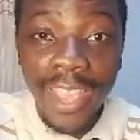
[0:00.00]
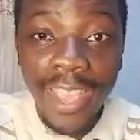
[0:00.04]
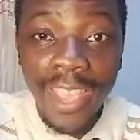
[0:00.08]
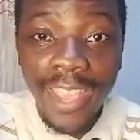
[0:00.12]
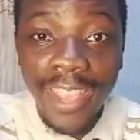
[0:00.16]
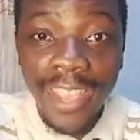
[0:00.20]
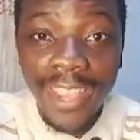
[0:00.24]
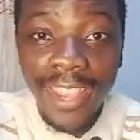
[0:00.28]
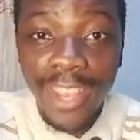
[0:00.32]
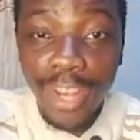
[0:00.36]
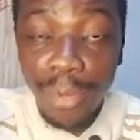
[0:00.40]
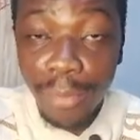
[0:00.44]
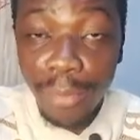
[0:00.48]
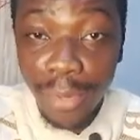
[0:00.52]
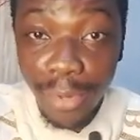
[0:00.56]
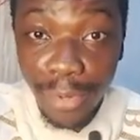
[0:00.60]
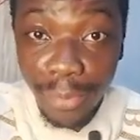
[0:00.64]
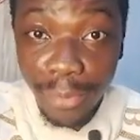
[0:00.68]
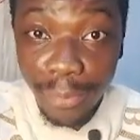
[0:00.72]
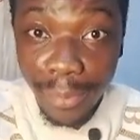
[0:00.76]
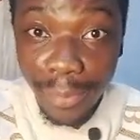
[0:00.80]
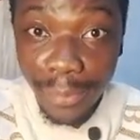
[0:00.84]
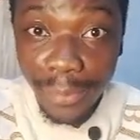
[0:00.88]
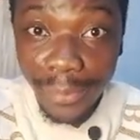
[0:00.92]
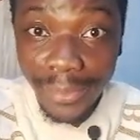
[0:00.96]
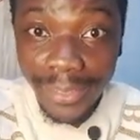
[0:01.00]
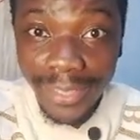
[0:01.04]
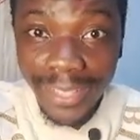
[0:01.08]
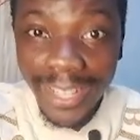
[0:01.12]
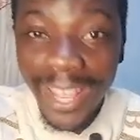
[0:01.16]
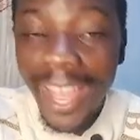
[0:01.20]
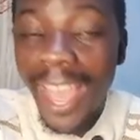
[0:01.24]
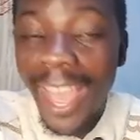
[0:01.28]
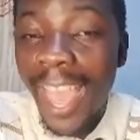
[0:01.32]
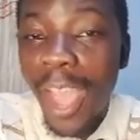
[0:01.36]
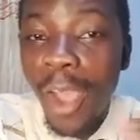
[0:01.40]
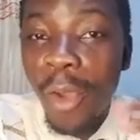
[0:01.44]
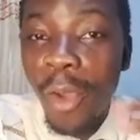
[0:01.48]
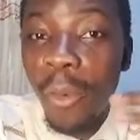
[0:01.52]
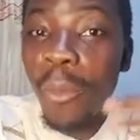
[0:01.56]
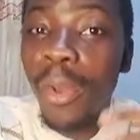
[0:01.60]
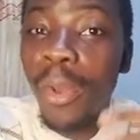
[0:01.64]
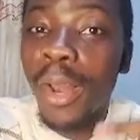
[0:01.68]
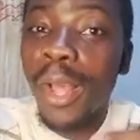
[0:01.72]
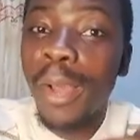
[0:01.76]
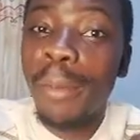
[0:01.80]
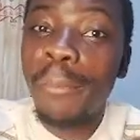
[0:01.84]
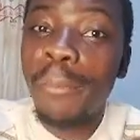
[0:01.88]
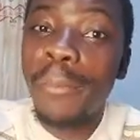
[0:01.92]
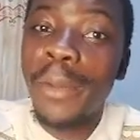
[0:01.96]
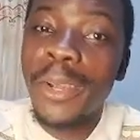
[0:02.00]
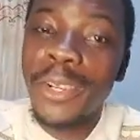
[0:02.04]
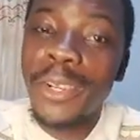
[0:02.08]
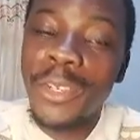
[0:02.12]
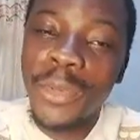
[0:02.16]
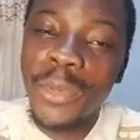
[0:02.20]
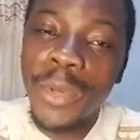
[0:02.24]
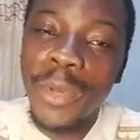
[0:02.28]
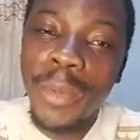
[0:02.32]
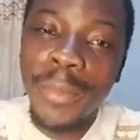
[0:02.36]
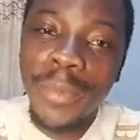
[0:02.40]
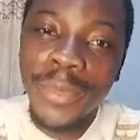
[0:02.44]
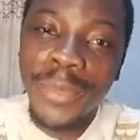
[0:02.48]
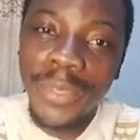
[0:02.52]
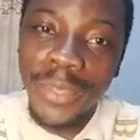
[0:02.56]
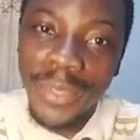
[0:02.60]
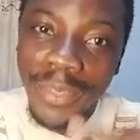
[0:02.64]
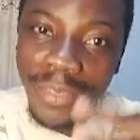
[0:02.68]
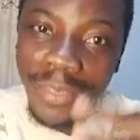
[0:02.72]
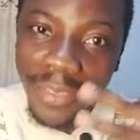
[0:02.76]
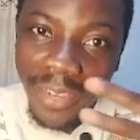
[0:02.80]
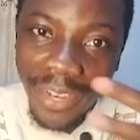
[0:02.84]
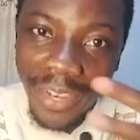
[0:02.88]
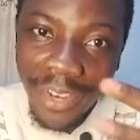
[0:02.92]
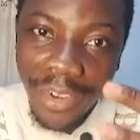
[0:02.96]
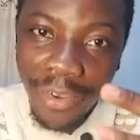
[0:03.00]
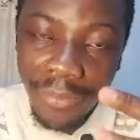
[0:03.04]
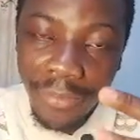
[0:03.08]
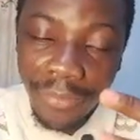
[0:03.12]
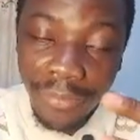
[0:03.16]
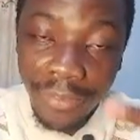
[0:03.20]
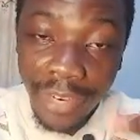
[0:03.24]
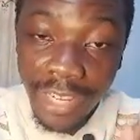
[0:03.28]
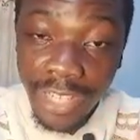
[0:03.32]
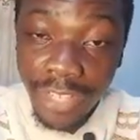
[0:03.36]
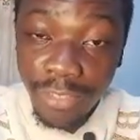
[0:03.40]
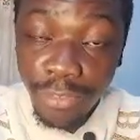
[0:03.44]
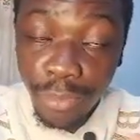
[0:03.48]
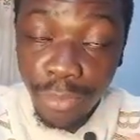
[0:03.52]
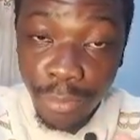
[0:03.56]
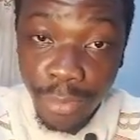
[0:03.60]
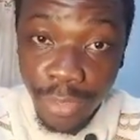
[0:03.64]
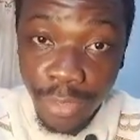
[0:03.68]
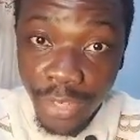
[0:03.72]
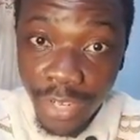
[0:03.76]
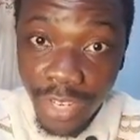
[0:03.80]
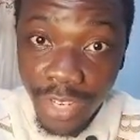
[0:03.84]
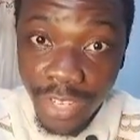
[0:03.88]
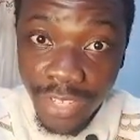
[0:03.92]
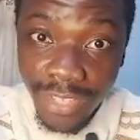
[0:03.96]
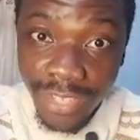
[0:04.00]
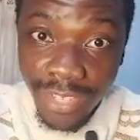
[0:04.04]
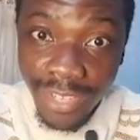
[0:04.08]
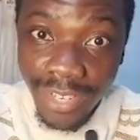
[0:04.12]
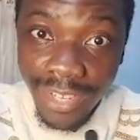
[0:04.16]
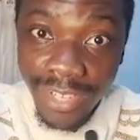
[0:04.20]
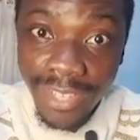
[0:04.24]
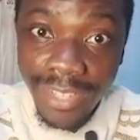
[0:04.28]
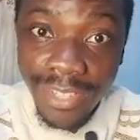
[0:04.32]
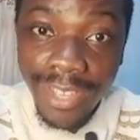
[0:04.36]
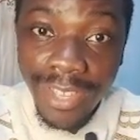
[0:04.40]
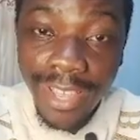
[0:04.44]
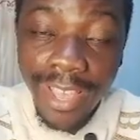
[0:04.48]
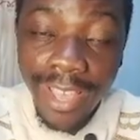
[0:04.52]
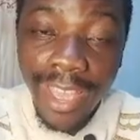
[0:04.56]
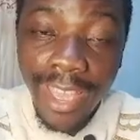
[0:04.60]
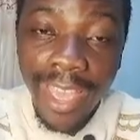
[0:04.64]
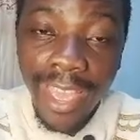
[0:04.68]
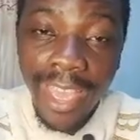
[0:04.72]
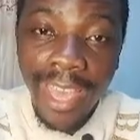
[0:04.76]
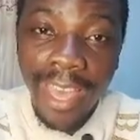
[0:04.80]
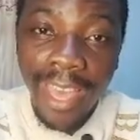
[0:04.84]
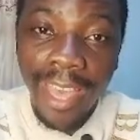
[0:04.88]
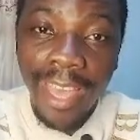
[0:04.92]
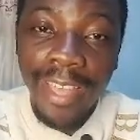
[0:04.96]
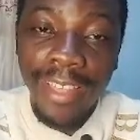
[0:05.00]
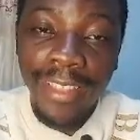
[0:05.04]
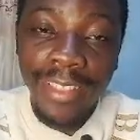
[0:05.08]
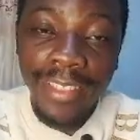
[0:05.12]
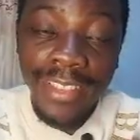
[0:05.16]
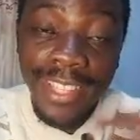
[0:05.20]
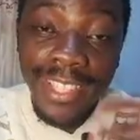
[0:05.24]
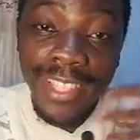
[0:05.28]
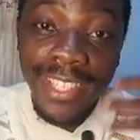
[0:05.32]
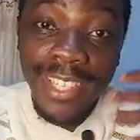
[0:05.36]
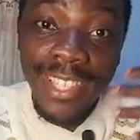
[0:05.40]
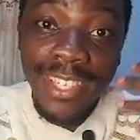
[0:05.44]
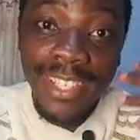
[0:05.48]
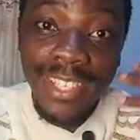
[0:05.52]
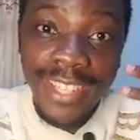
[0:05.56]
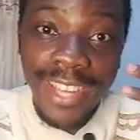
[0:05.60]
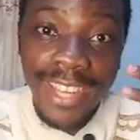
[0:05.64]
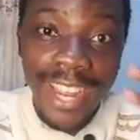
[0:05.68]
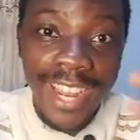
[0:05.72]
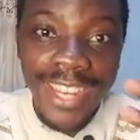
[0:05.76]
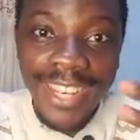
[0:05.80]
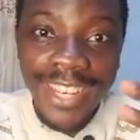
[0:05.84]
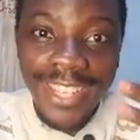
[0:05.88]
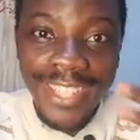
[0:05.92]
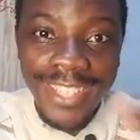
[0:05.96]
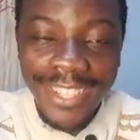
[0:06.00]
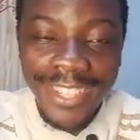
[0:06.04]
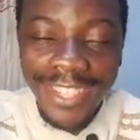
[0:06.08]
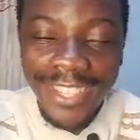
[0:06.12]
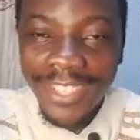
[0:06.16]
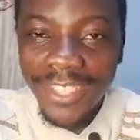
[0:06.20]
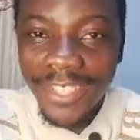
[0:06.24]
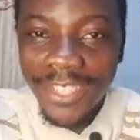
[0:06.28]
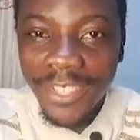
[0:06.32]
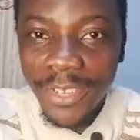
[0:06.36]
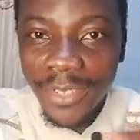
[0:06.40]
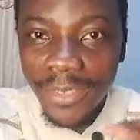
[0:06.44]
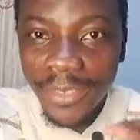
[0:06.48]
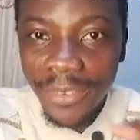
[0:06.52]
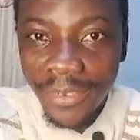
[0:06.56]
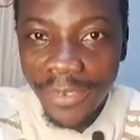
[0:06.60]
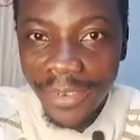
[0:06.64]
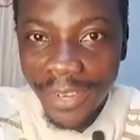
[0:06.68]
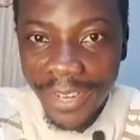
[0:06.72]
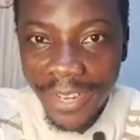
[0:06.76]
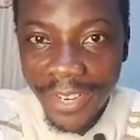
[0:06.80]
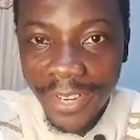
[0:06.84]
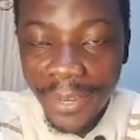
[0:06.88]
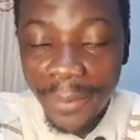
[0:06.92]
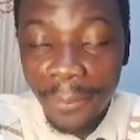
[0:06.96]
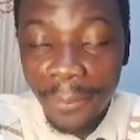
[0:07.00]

Hello, my good people. Welcome back to episode 3 of Flutter from Scratch series, and this is DAT003.